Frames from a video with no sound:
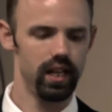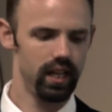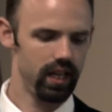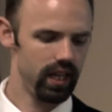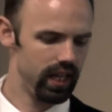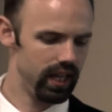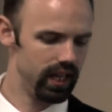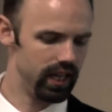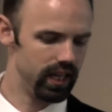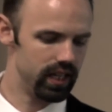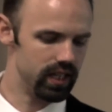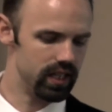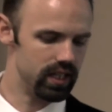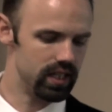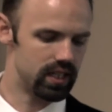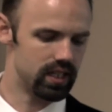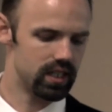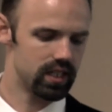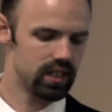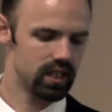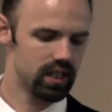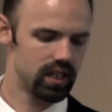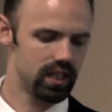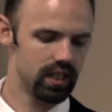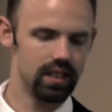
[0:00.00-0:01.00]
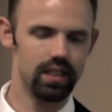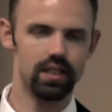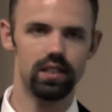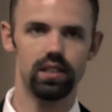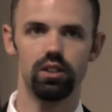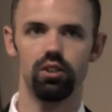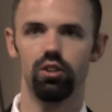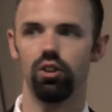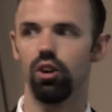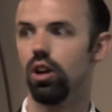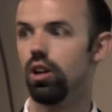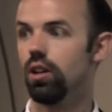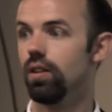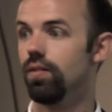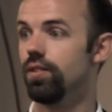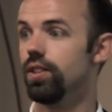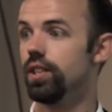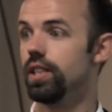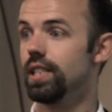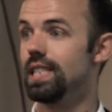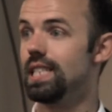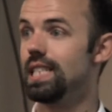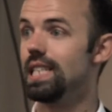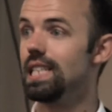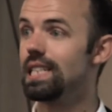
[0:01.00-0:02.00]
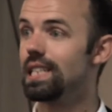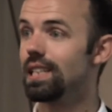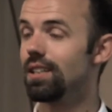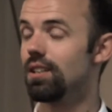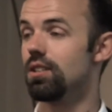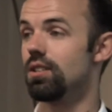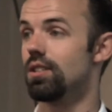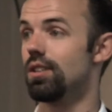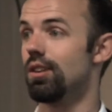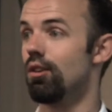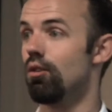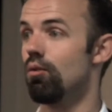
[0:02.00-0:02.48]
and consider all of the details that are